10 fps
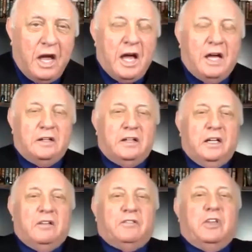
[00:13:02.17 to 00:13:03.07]
And
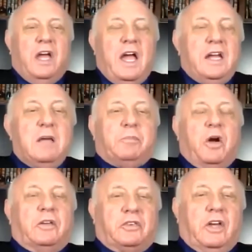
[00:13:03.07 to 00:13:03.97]
if any
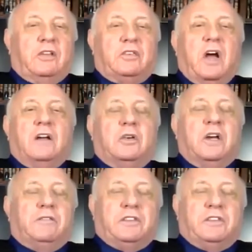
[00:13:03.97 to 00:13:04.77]
process, I don't care